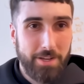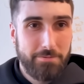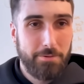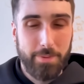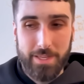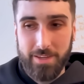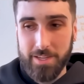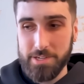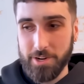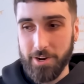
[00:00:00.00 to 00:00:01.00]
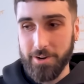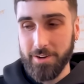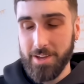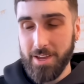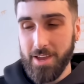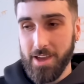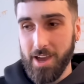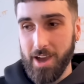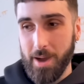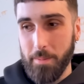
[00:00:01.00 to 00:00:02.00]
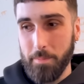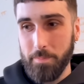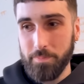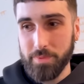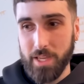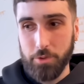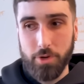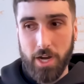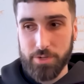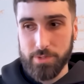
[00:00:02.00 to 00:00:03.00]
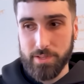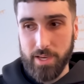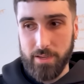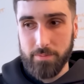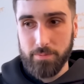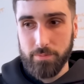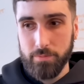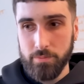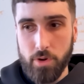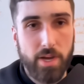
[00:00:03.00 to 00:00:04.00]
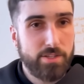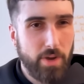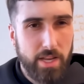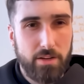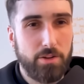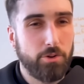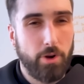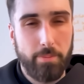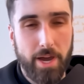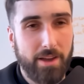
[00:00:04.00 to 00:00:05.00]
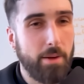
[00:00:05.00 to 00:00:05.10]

for me, the intern. And Lukasz was like, okay, so Aidan, you're going back.